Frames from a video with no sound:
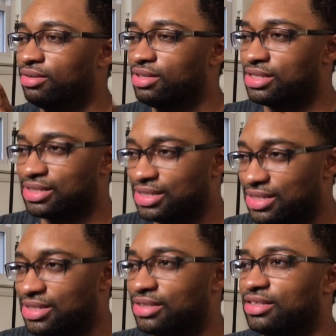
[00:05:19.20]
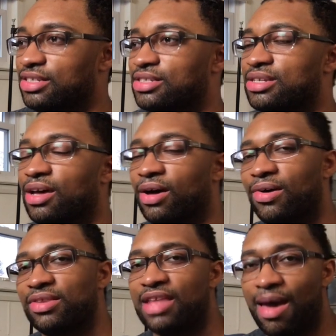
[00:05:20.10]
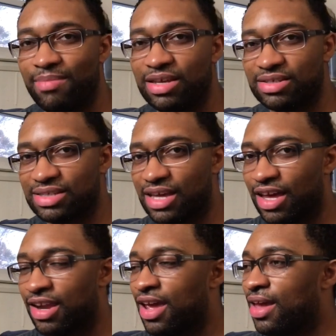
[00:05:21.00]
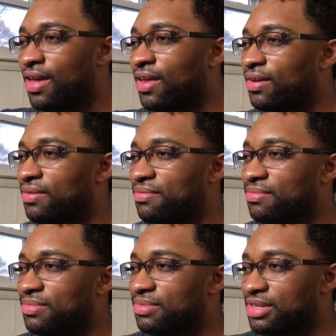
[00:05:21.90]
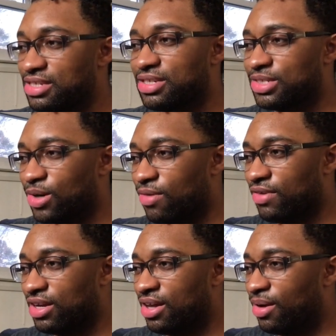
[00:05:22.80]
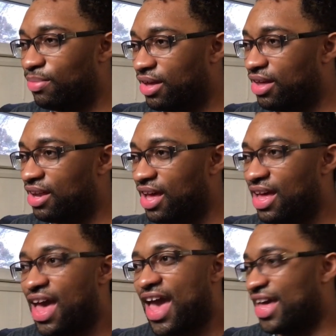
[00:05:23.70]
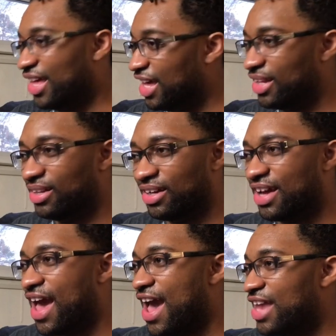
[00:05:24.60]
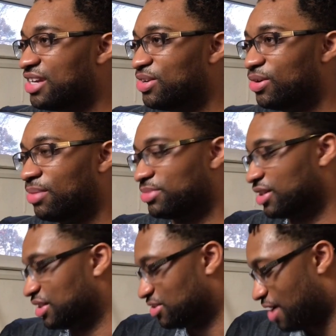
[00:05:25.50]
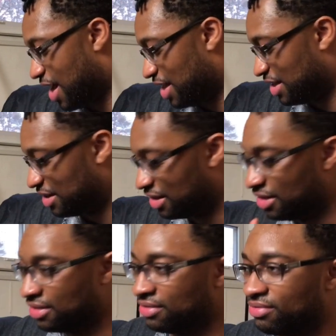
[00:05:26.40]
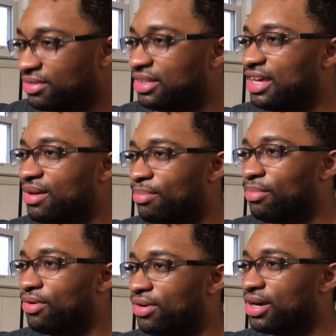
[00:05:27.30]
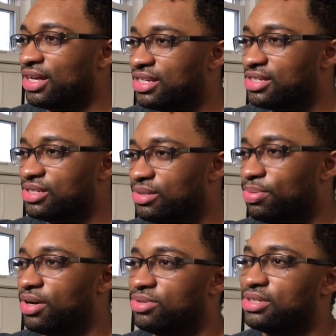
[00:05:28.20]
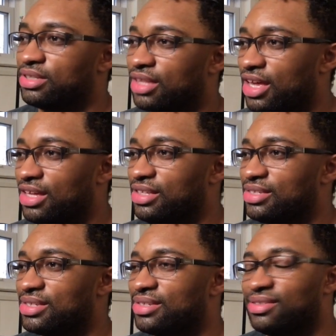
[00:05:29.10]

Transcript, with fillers: consistently. So, that being said, this is a short video, but uh, hey, look, I had to do it. I'm going to try and get more into posting things